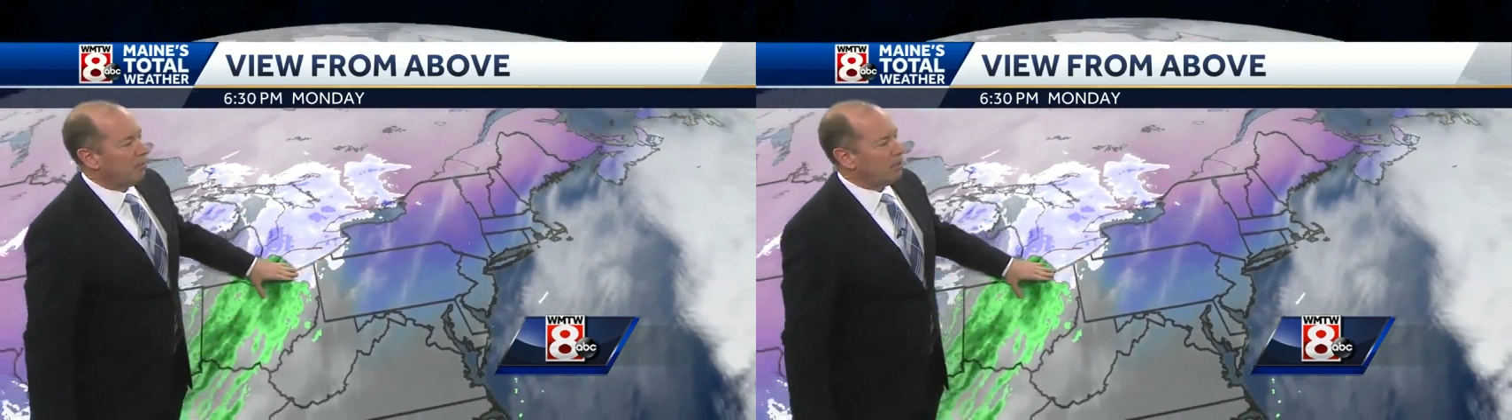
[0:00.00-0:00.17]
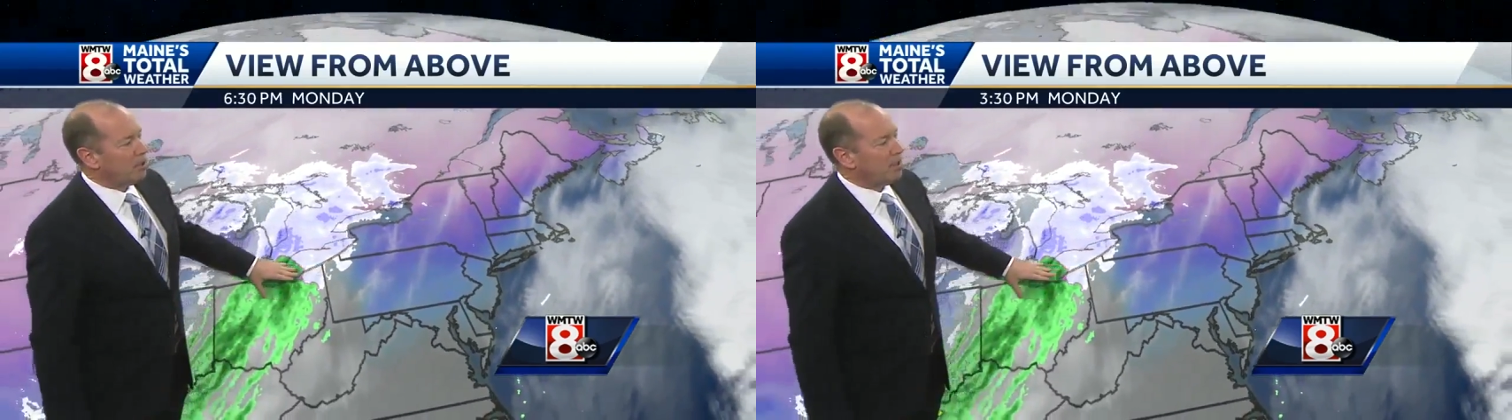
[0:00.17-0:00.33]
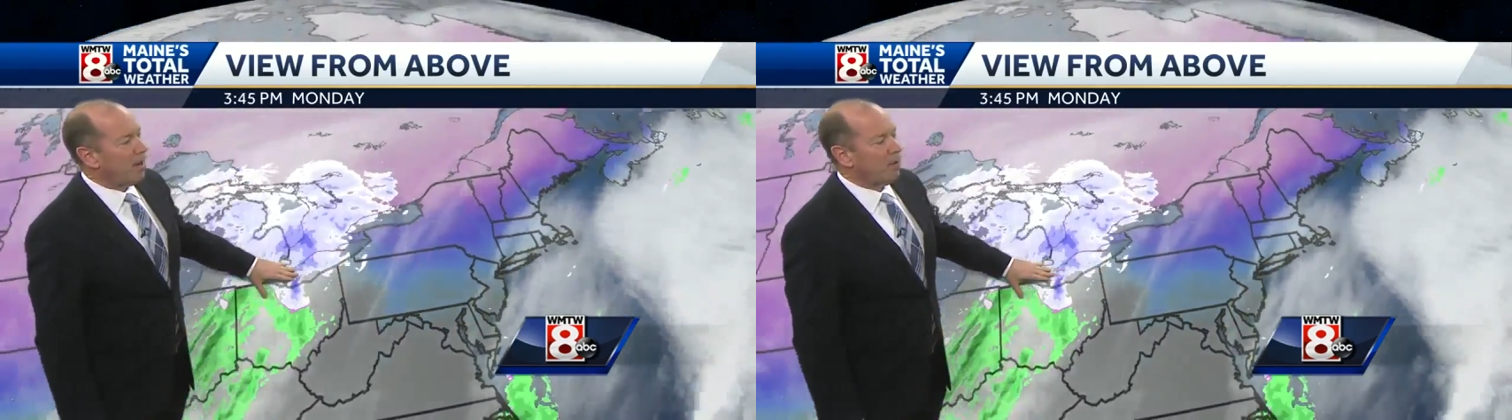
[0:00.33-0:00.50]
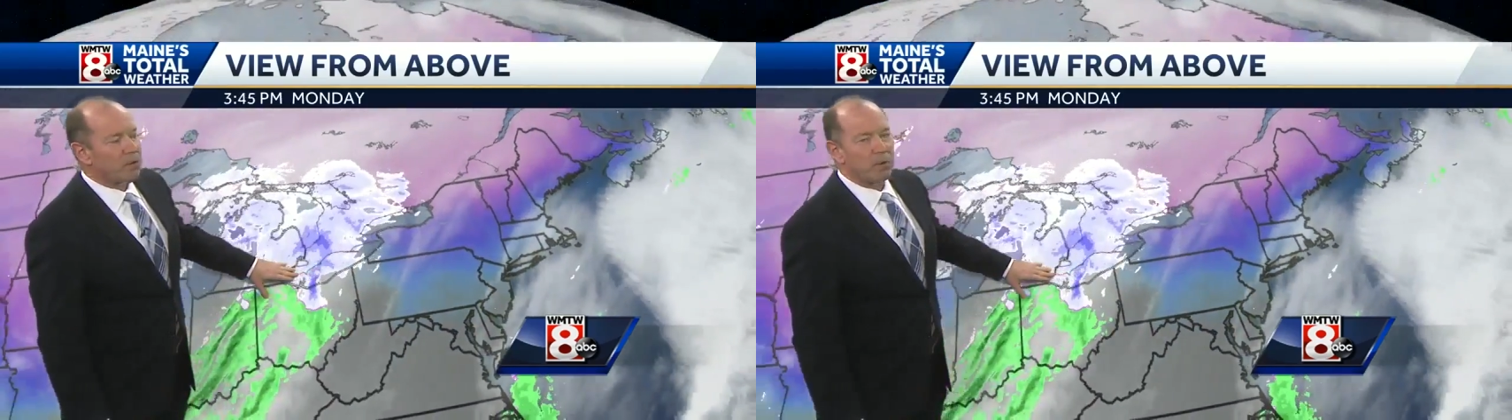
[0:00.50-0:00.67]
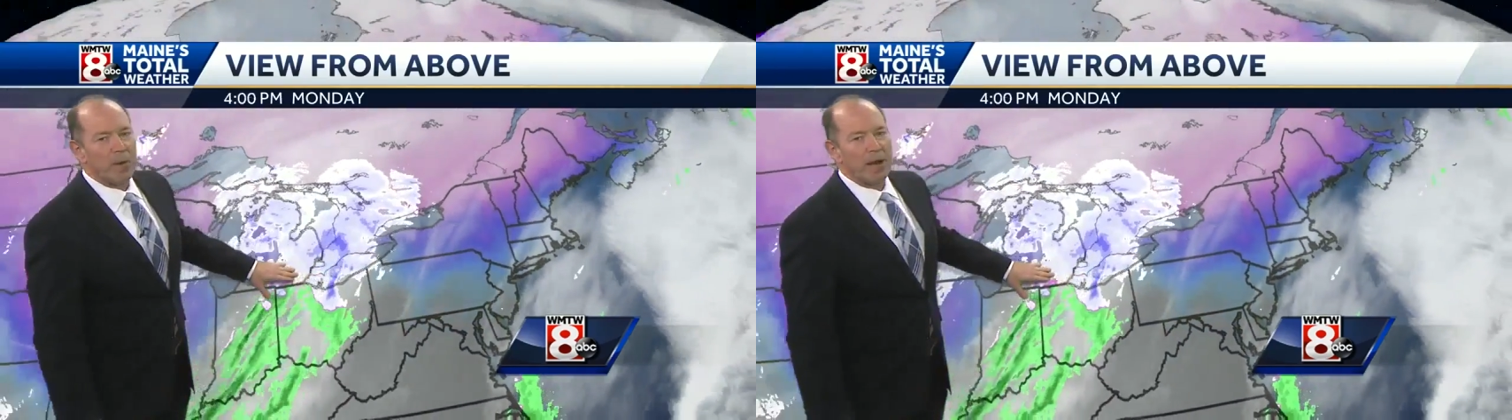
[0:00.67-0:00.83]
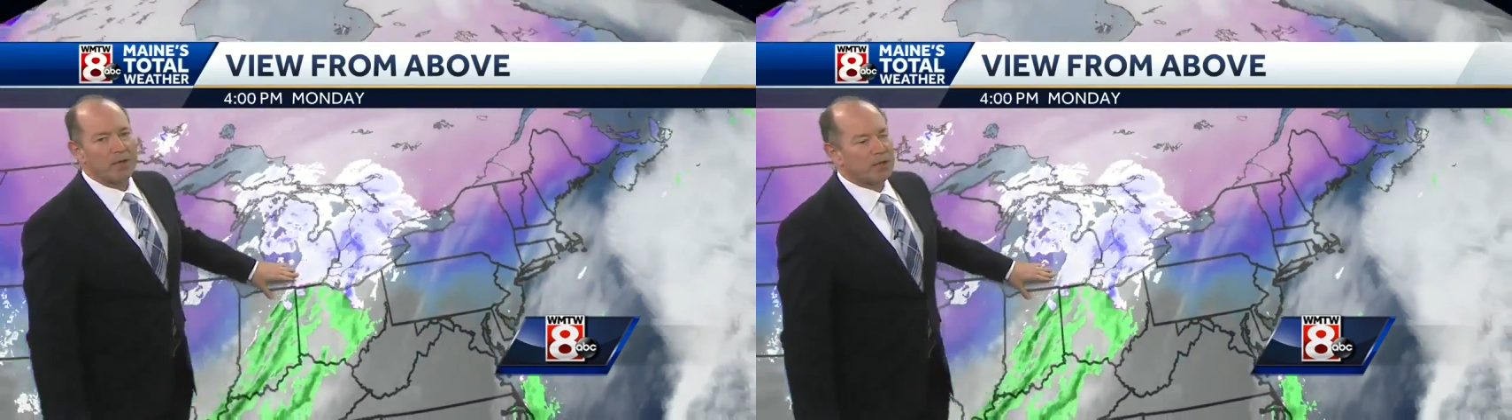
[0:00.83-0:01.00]
push in our
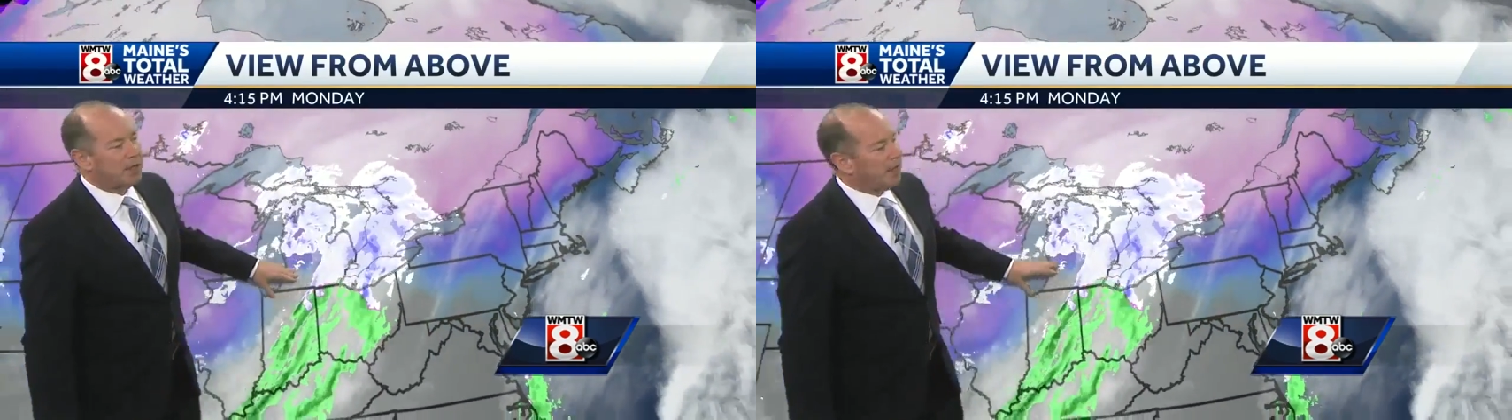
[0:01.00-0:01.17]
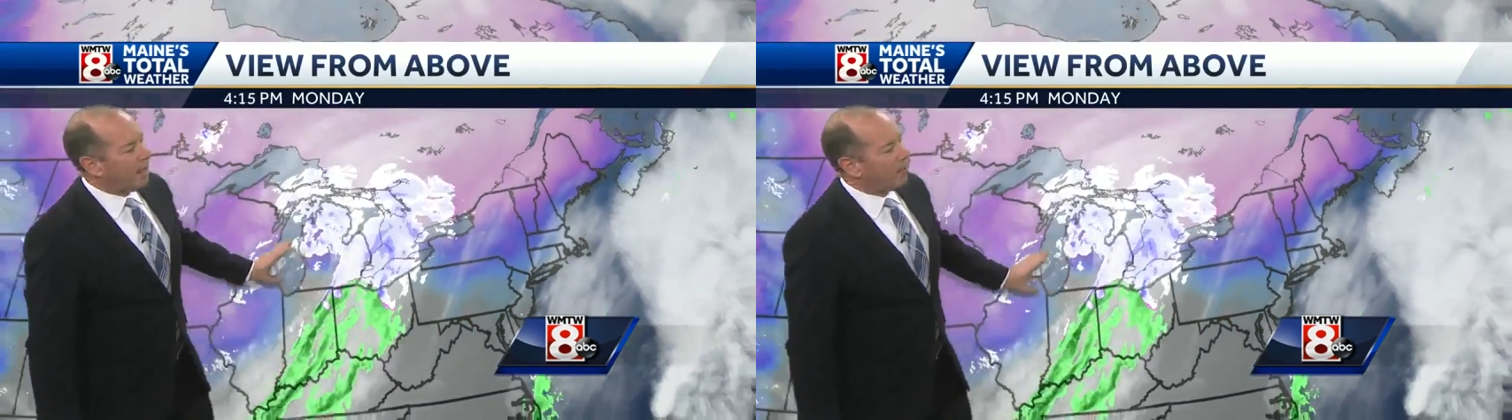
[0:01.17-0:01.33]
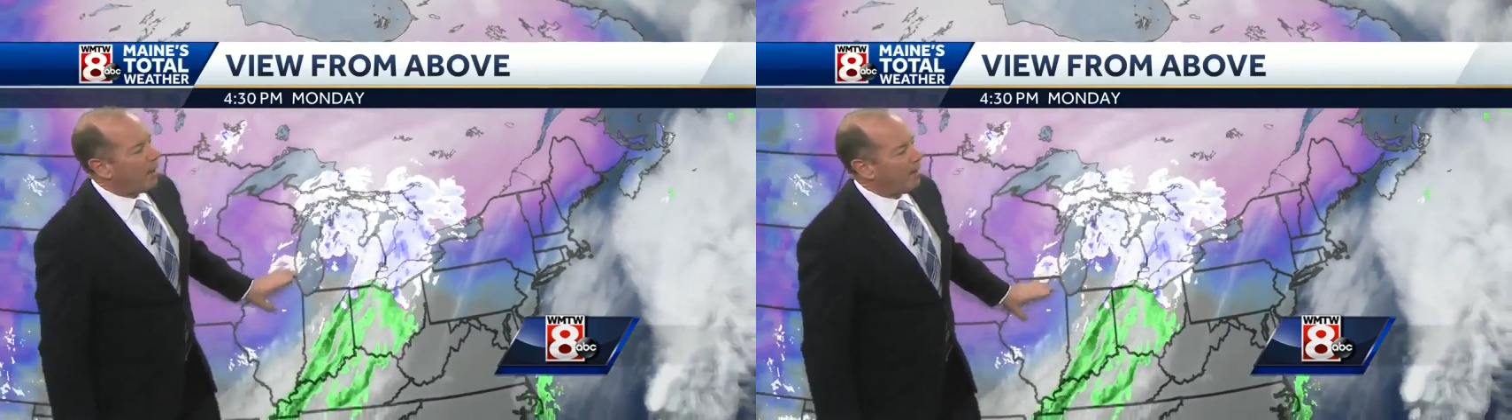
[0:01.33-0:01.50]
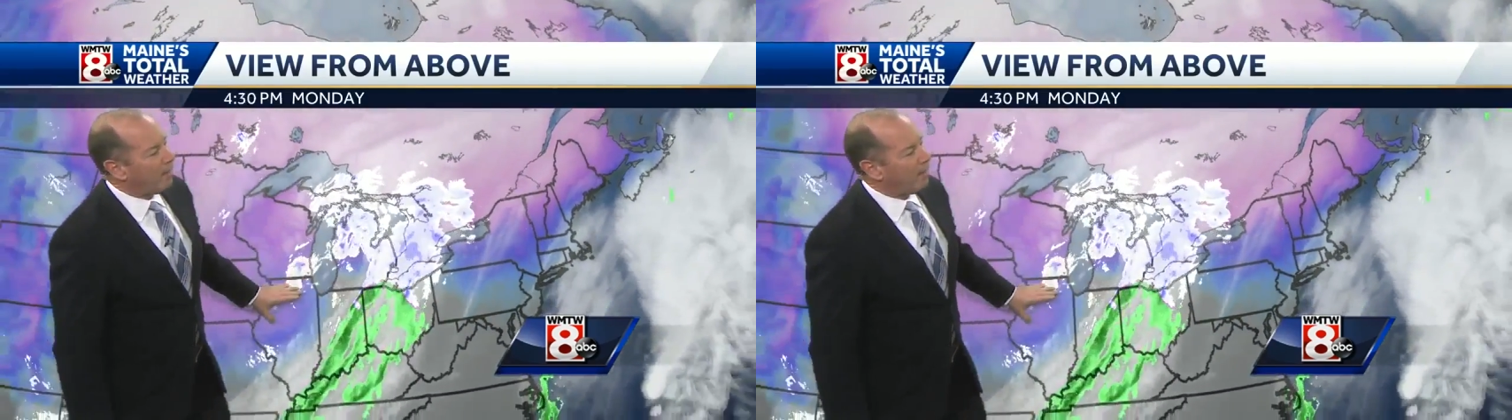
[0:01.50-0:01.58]
direction. And